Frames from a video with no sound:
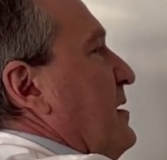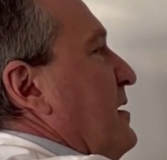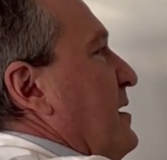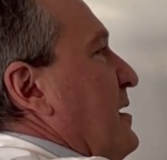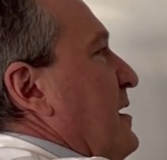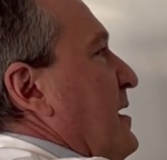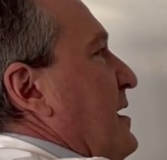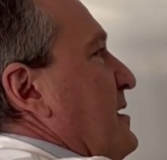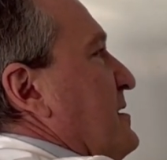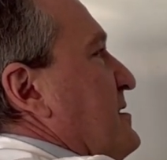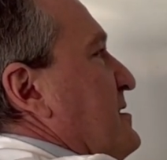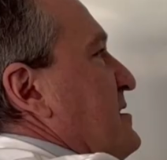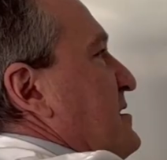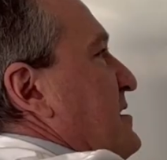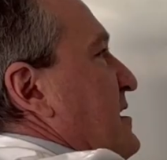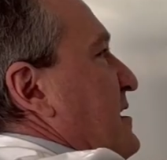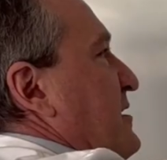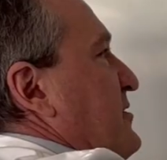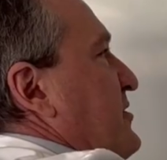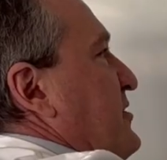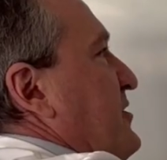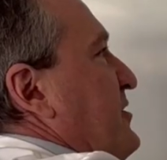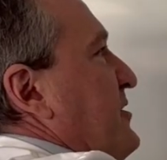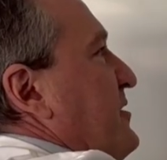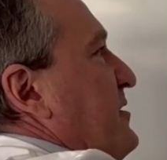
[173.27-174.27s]
as
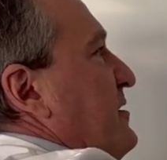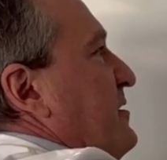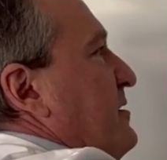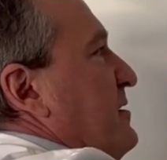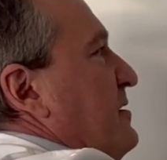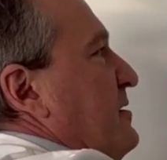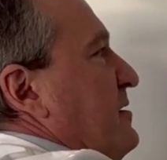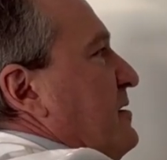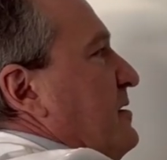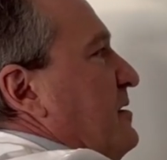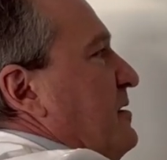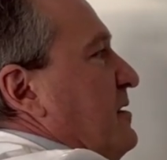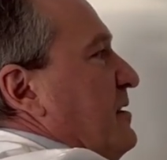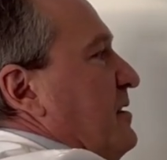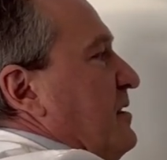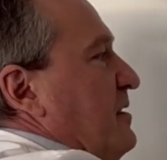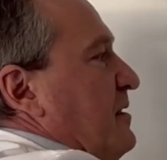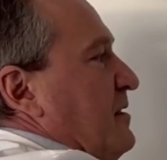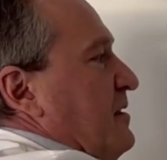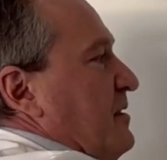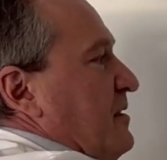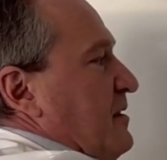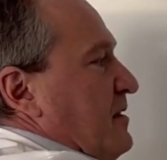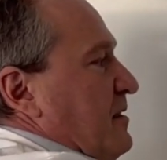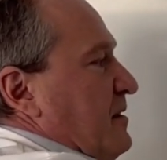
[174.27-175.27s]
such,
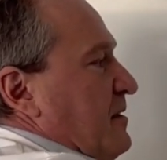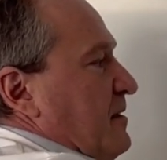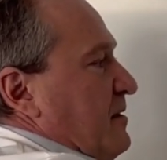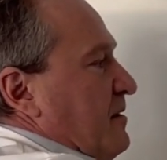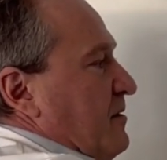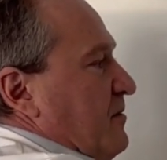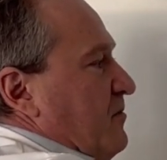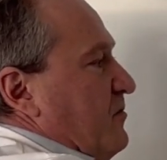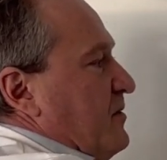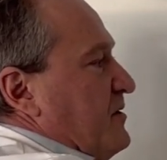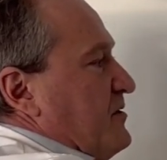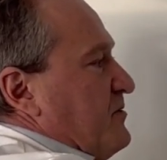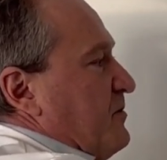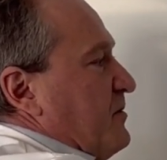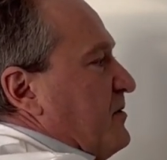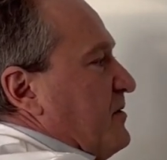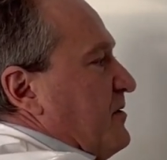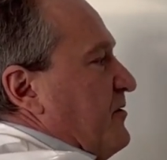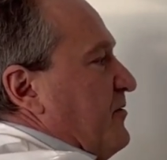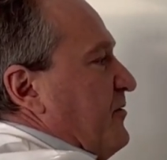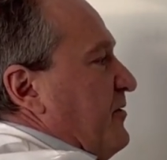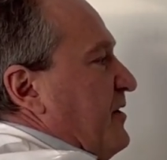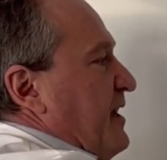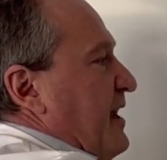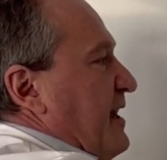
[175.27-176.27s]
which will
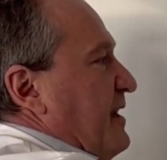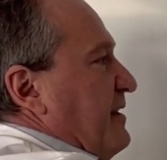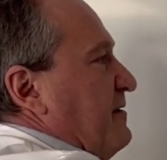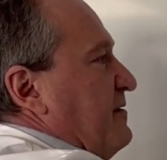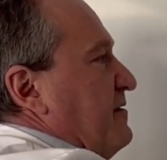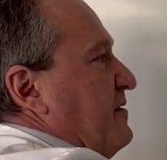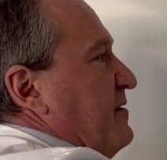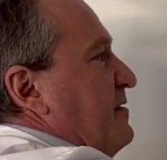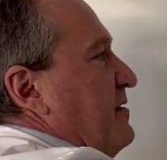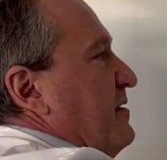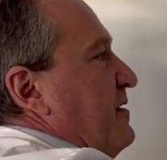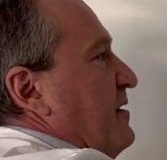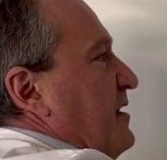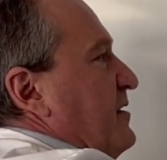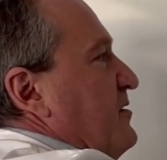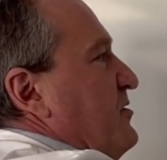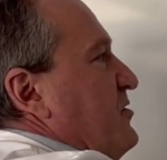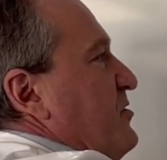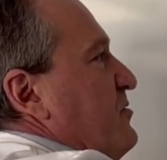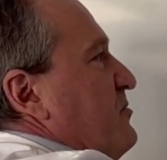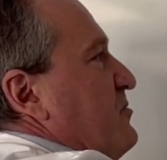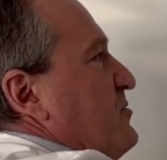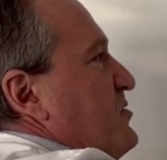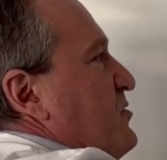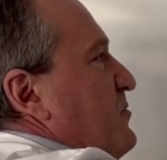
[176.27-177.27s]
create a
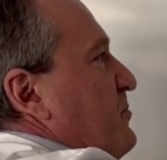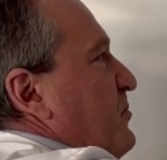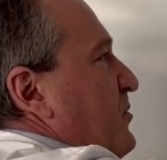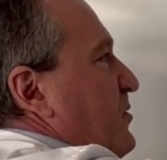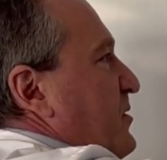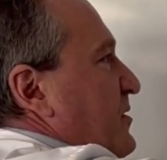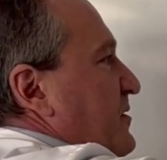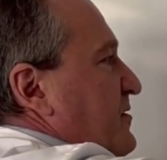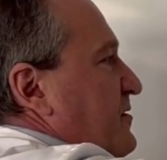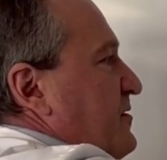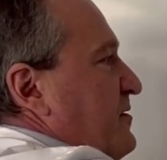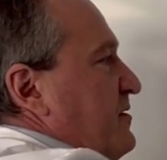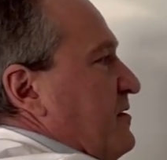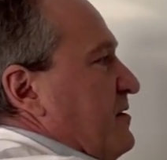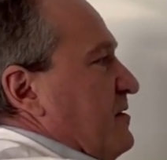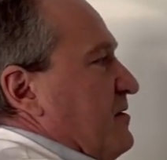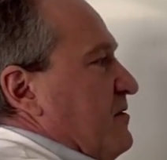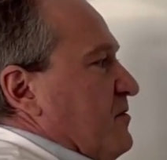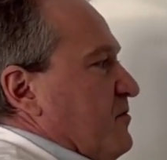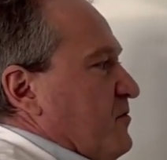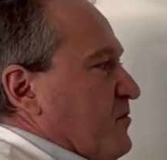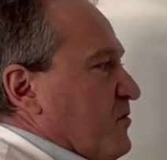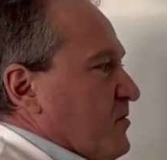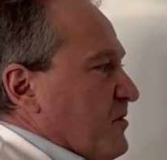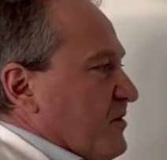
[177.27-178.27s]
new support
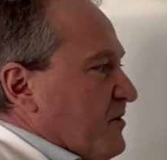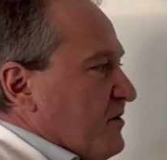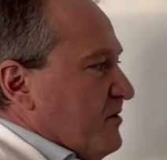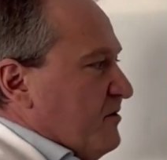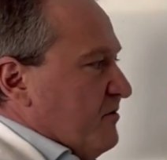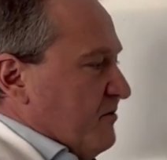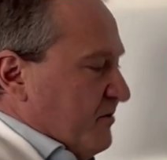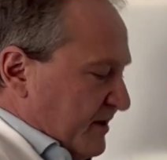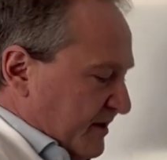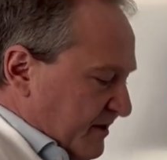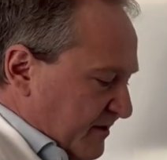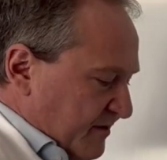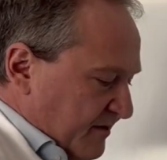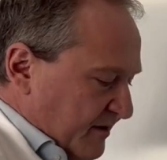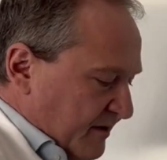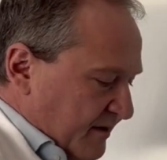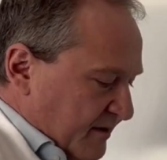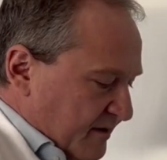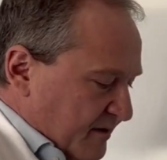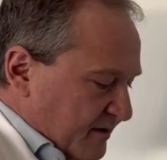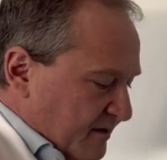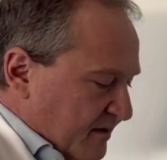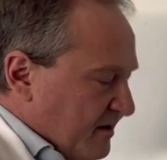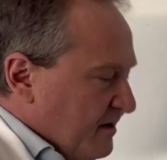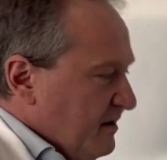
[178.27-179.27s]
for the urethra.
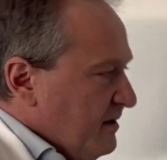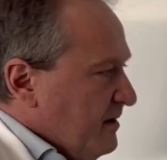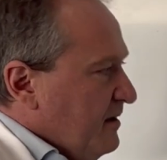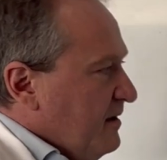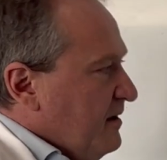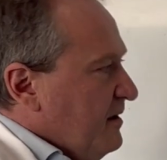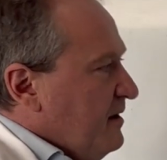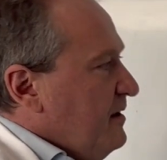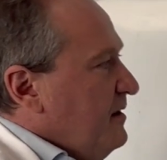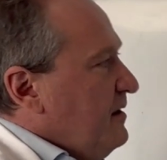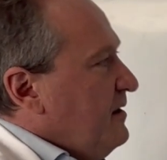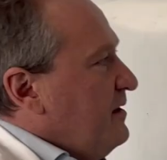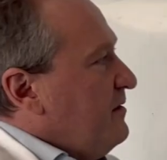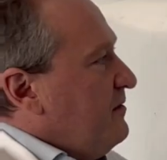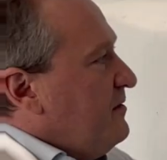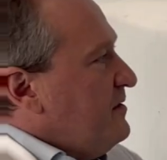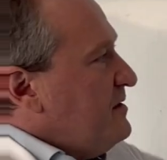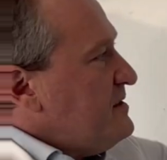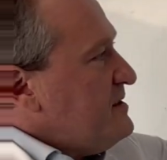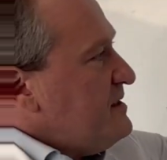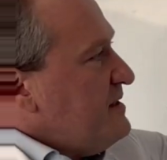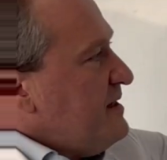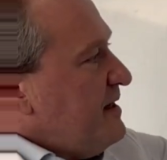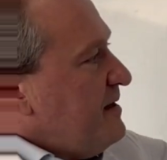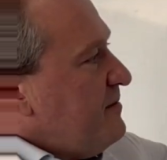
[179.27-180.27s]
Now
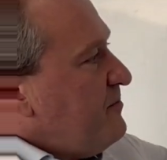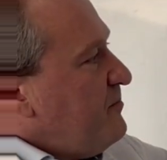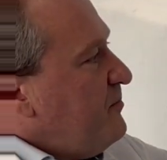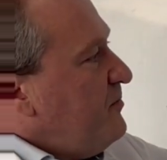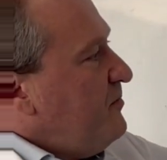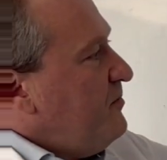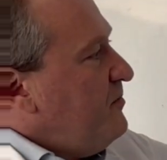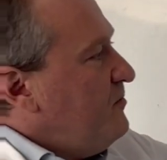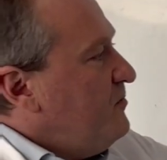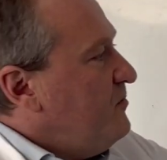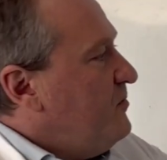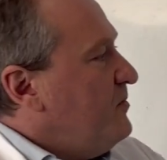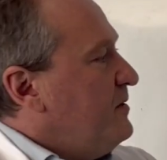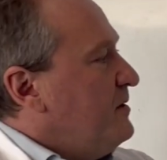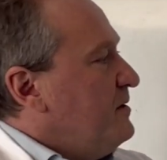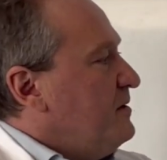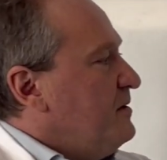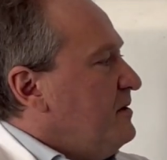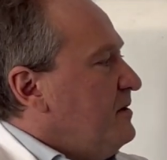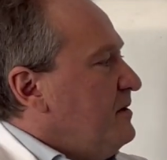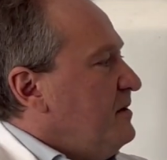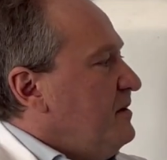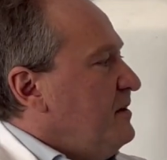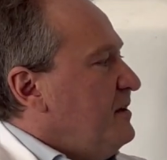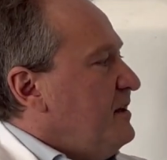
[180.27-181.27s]
this tape will
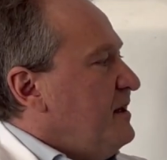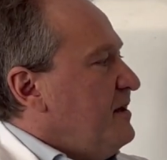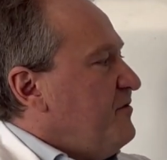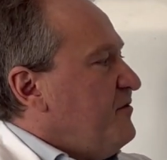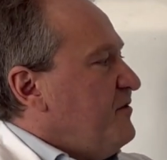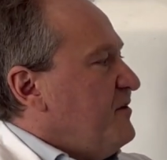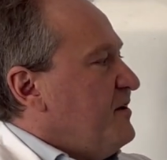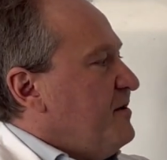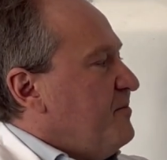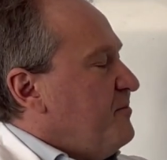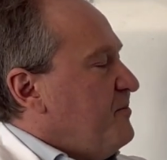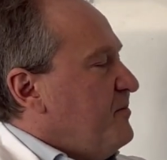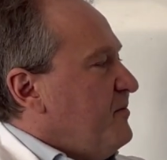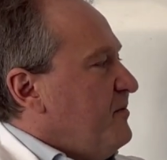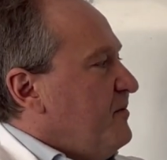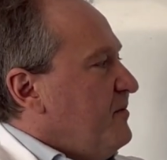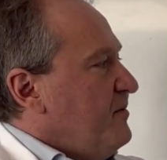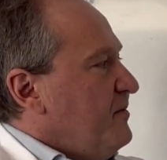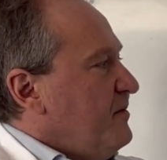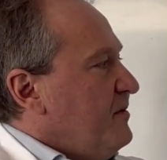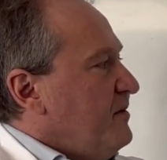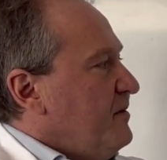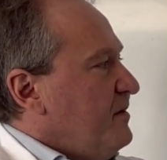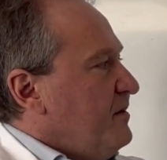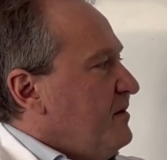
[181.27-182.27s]
lift up
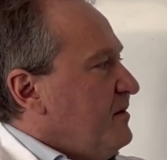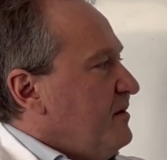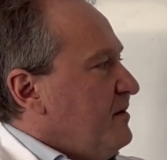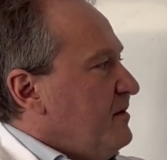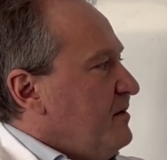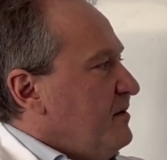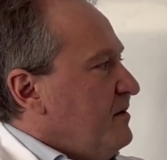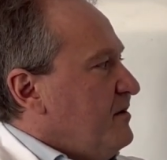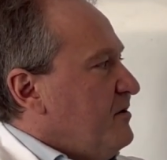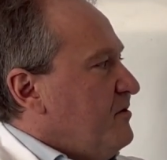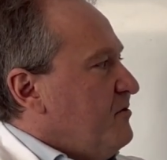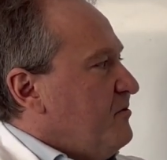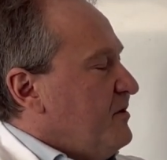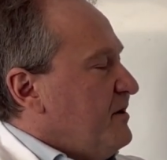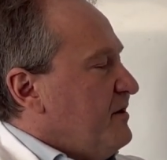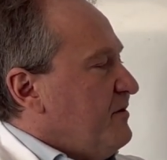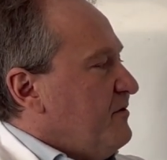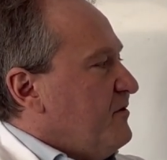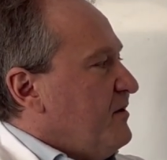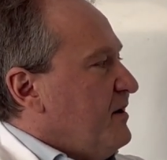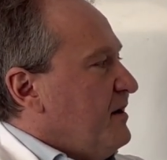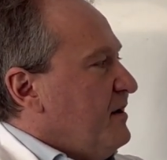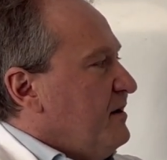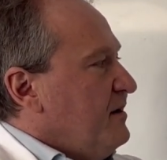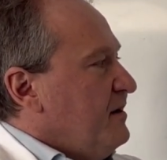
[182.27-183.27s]
the
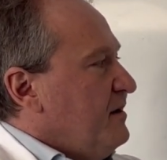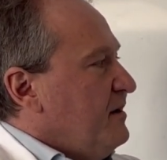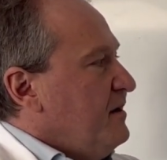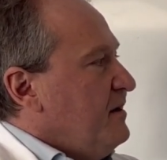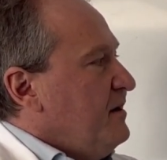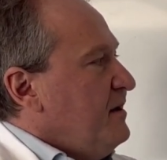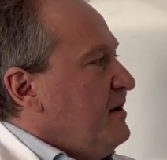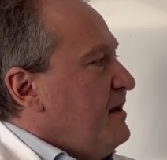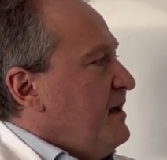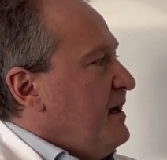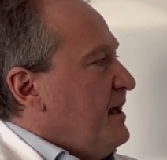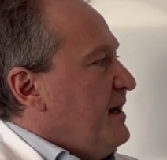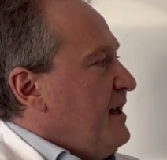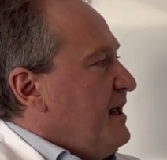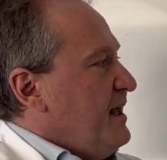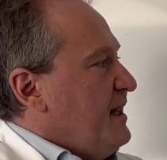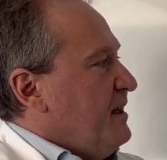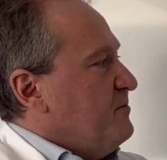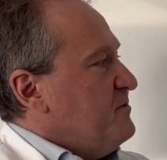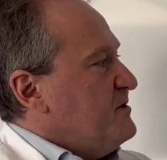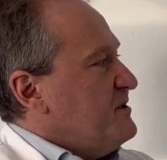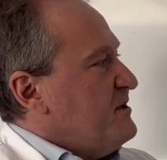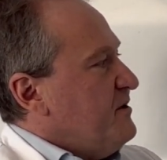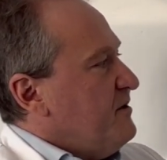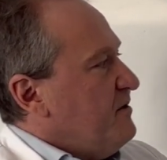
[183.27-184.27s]
urethra and
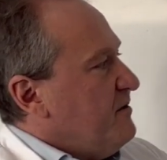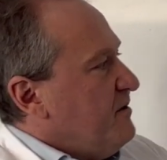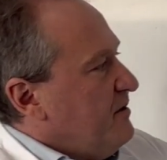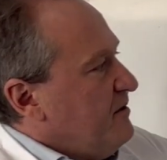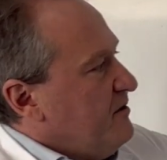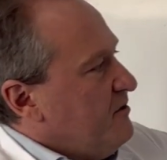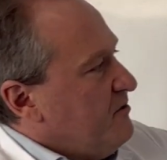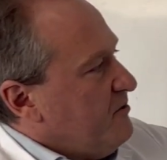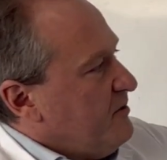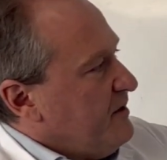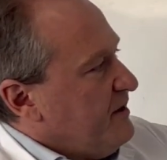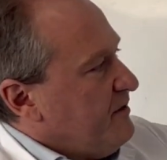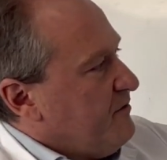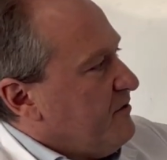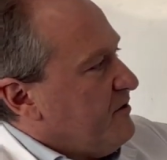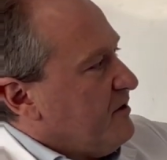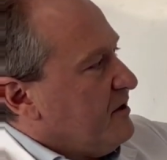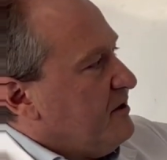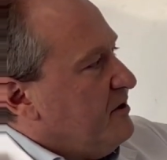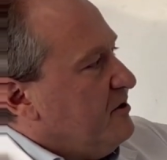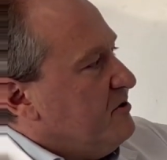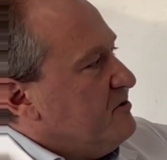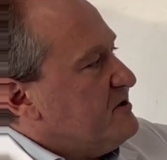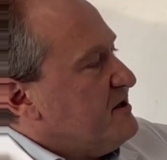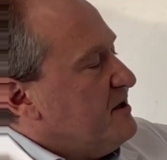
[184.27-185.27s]
helps the urethra
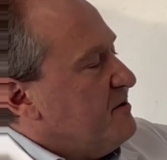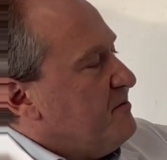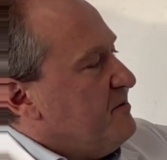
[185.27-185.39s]
closing